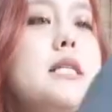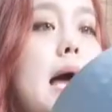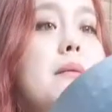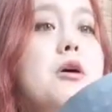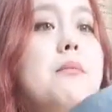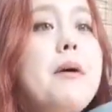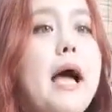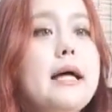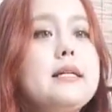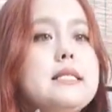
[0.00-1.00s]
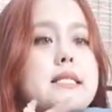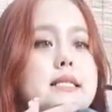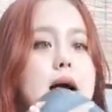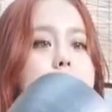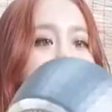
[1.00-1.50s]
diamond pattern
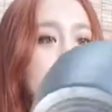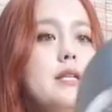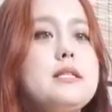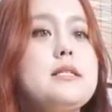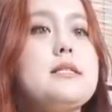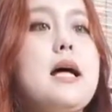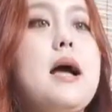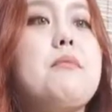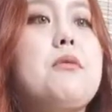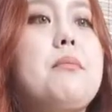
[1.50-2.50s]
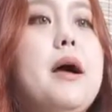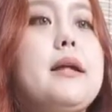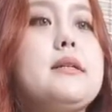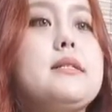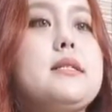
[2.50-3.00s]
design okay this is diamond
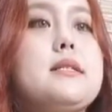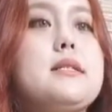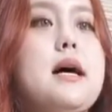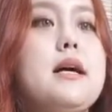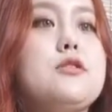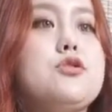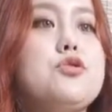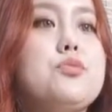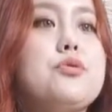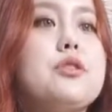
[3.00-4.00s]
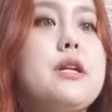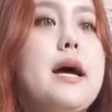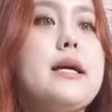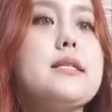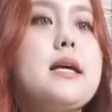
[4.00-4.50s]
pattern design super
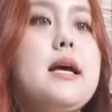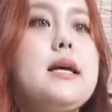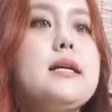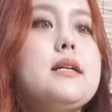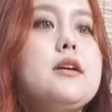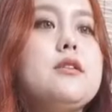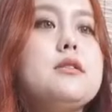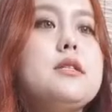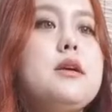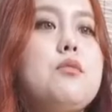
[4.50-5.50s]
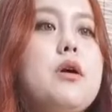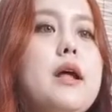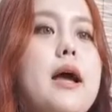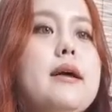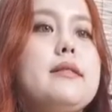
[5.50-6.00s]
nice you see when
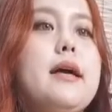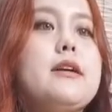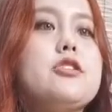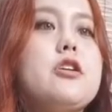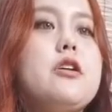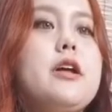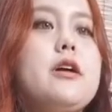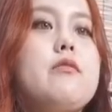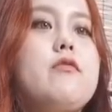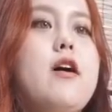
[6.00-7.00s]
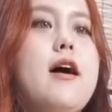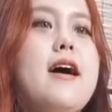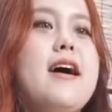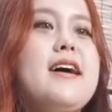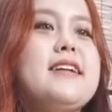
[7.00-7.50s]
I like turning
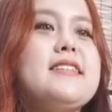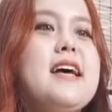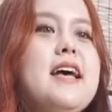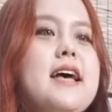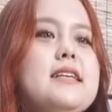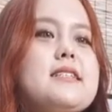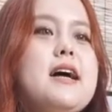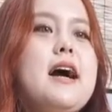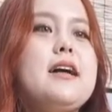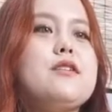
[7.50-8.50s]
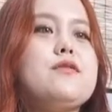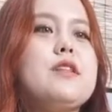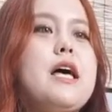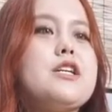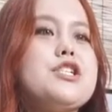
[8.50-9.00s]
around it's kind of
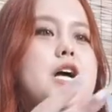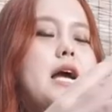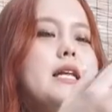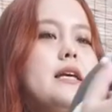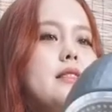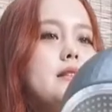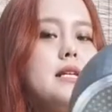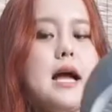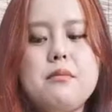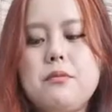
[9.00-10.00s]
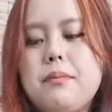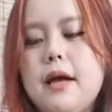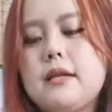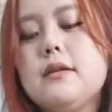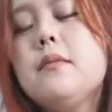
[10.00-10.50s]
like shining the diamond pattern